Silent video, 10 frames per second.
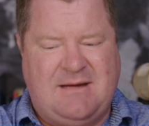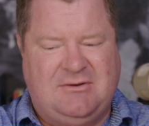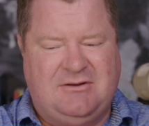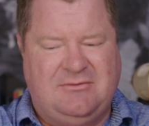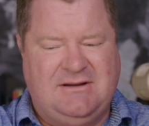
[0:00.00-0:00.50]

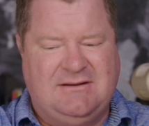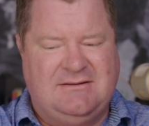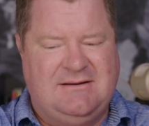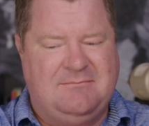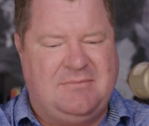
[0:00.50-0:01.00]

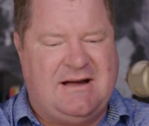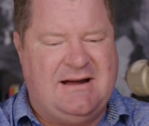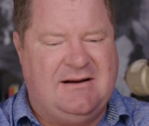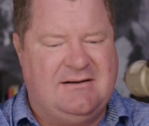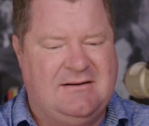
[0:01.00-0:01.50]
Babylonian
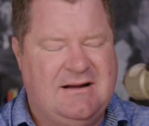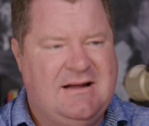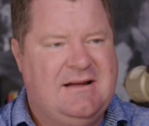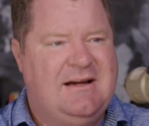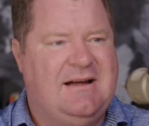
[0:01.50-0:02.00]
Empire,
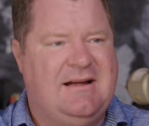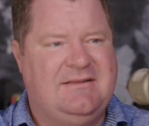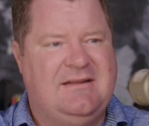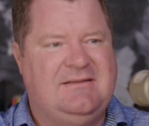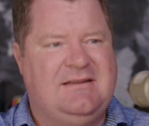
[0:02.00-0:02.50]

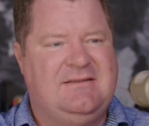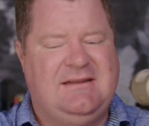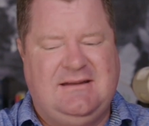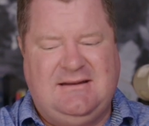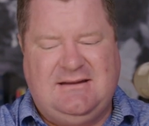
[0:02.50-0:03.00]
that then
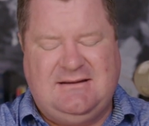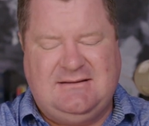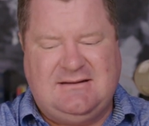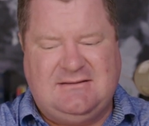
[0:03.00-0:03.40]
the